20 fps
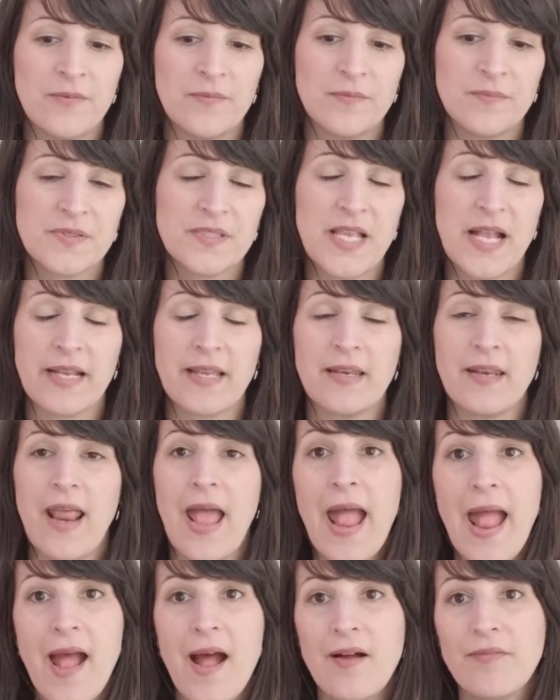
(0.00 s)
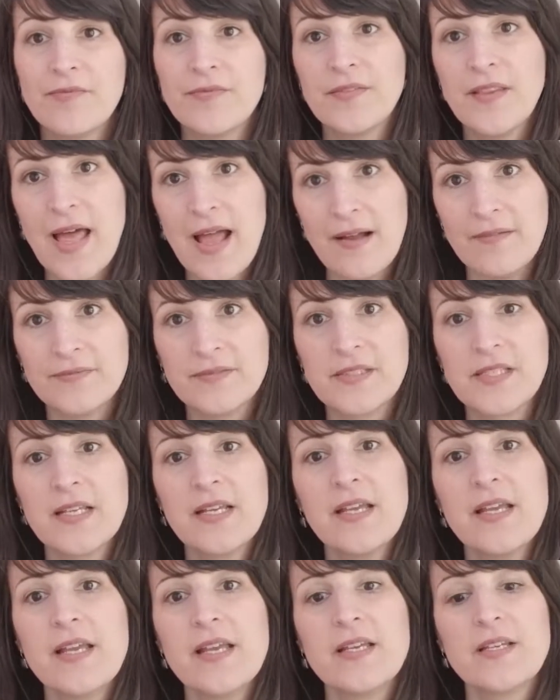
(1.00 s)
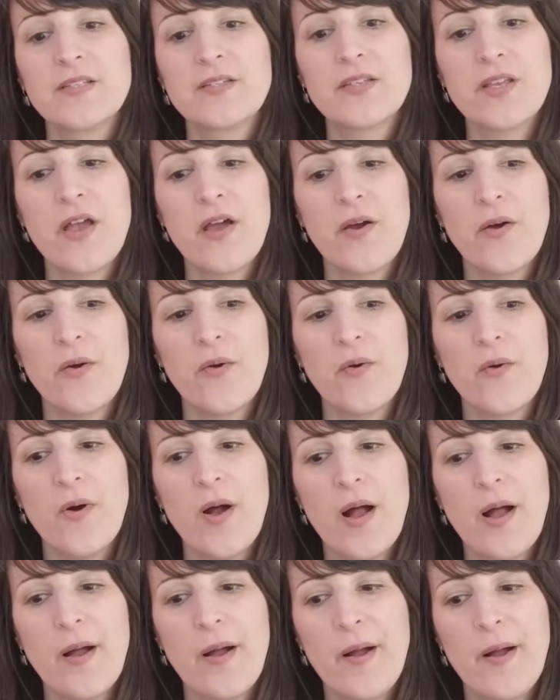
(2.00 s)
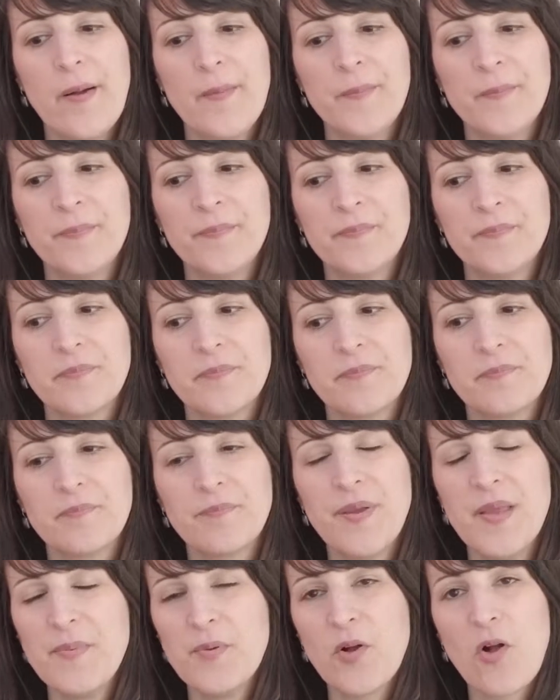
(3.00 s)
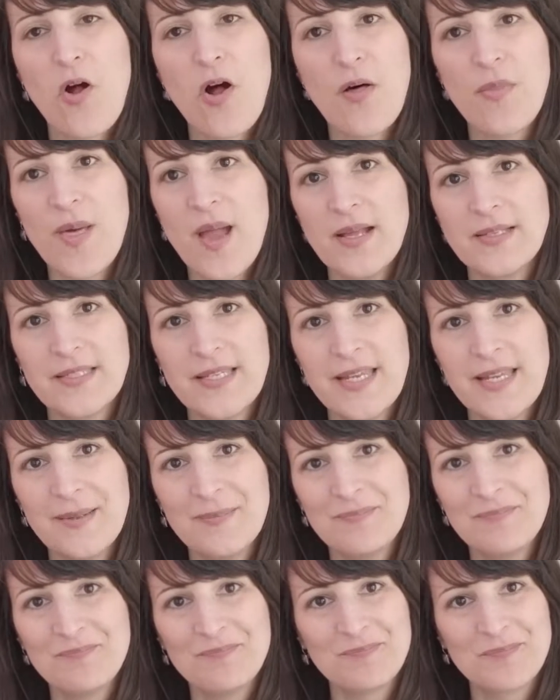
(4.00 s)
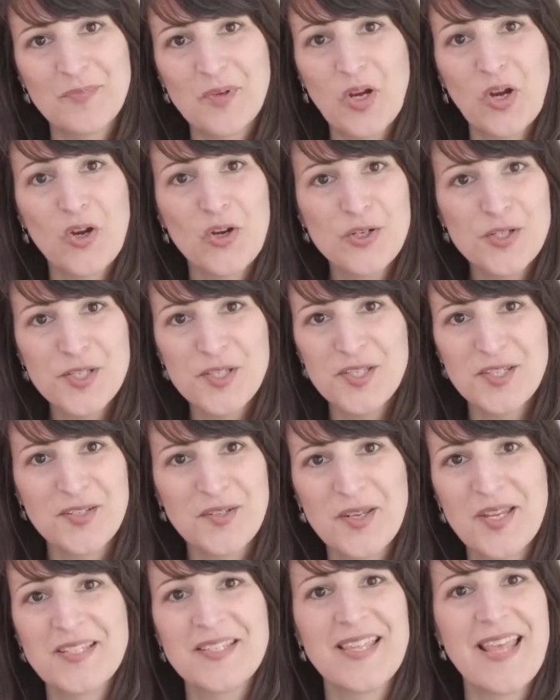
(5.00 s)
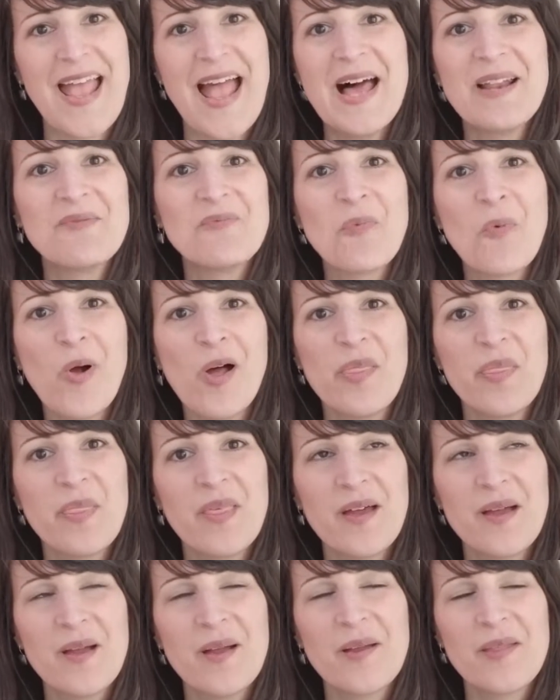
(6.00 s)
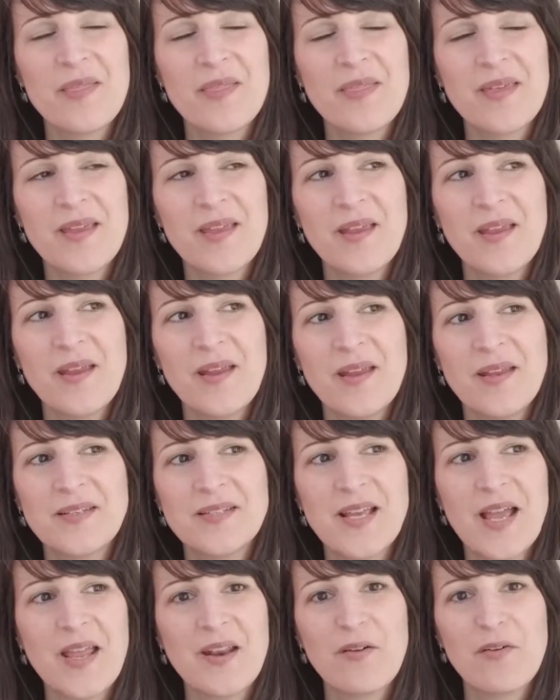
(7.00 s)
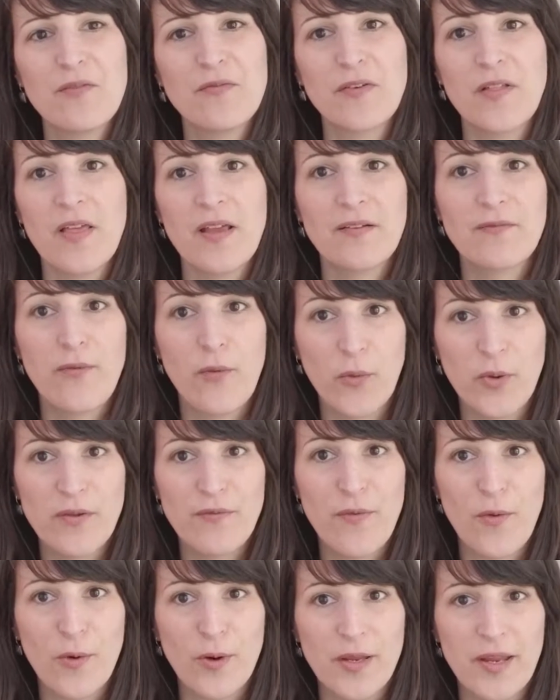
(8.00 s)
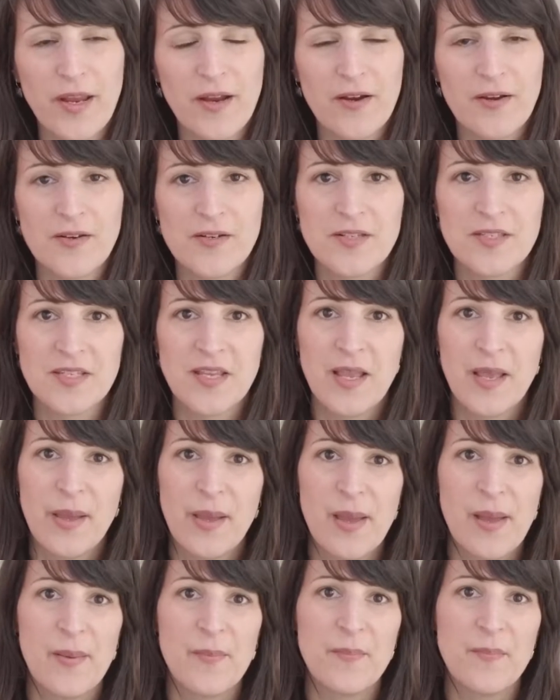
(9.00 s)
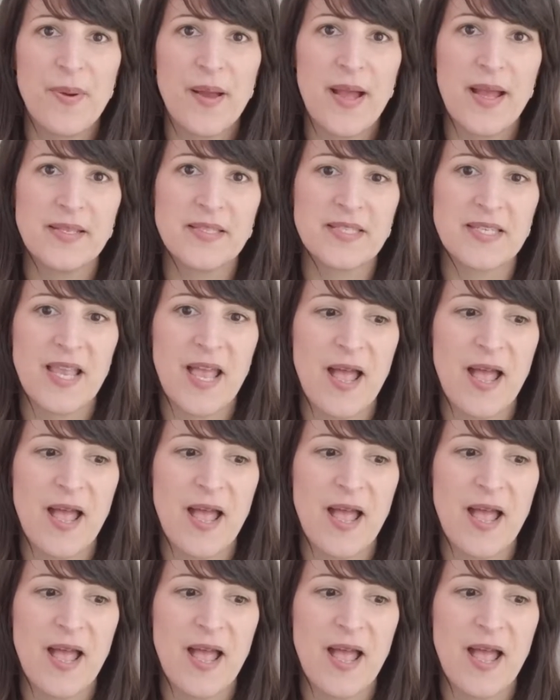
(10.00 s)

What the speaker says: second half left. So people called that team cursed because they hadn't won the title for like 44 years. But